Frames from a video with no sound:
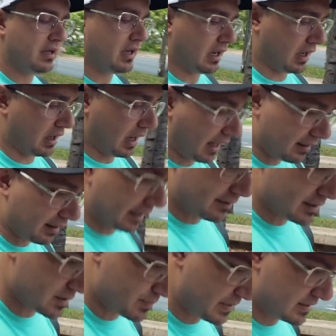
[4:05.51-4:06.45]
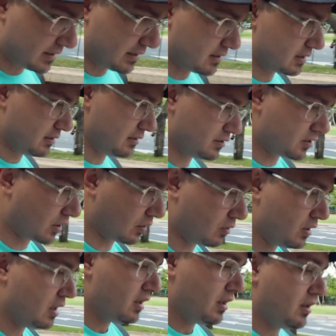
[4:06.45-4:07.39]
I like this business. So
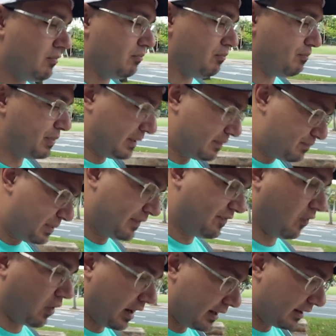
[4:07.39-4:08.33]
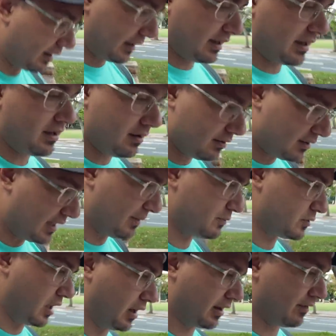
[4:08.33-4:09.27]
before I
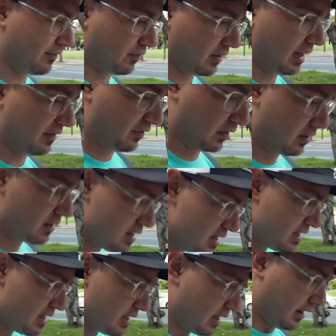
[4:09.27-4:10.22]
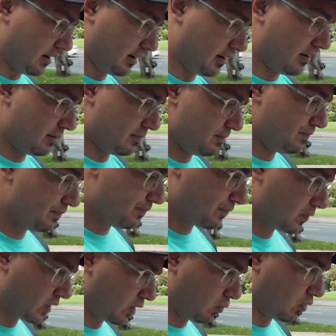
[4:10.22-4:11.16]
keep talking forever,
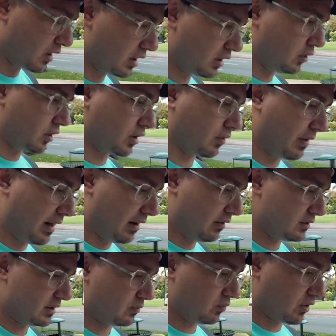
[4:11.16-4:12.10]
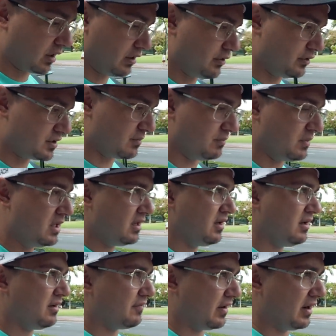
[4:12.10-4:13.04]
we're gonna look around and we're gonna do some
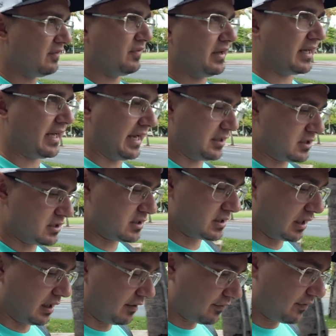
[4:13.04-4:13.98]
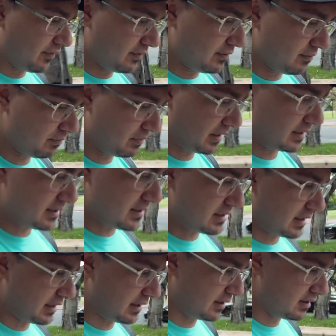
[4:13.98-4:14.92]
fun vacation stuff. But
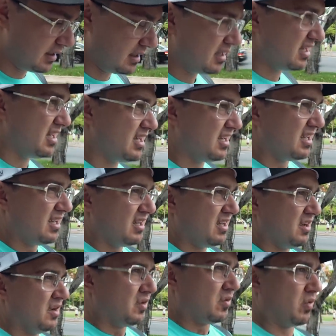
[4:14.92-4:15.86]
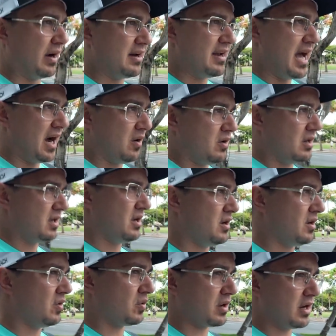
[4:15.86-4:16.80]
right now,
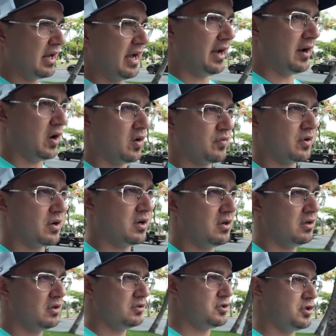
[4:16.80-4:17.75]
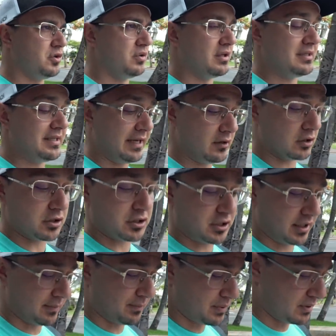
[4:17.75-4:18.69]
we're gonna head over to the
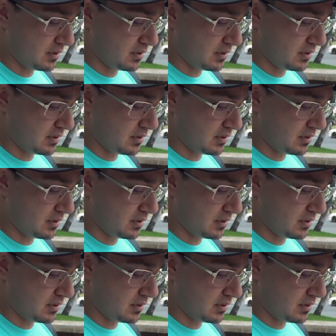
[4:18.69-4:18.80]
dealership.